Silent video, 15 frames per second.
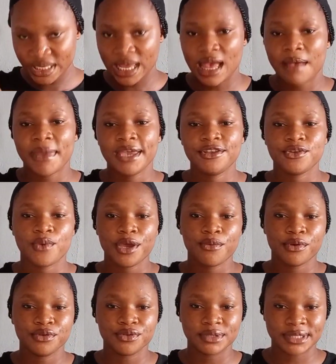And mind the way you
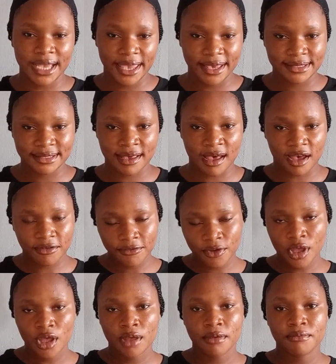want to tie a scarf,
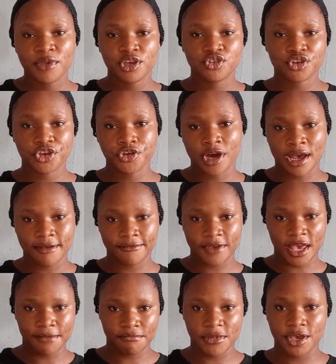make sure you have
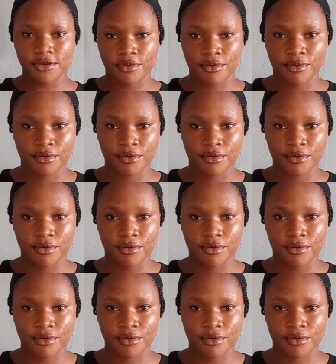a mirror.